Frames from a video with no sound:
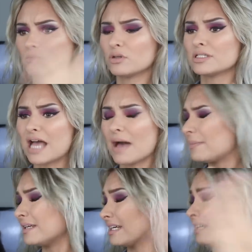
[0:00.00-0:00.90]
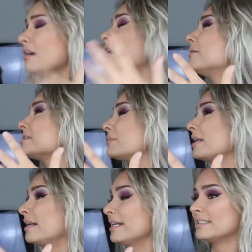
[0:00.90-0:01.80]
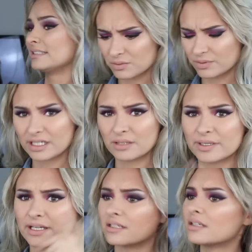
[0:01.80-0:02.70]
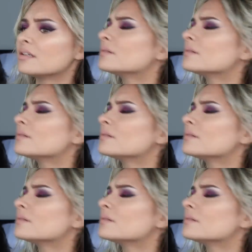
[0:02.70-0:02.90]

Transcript: What's happening? Oh, it's in my eye. It's really weird.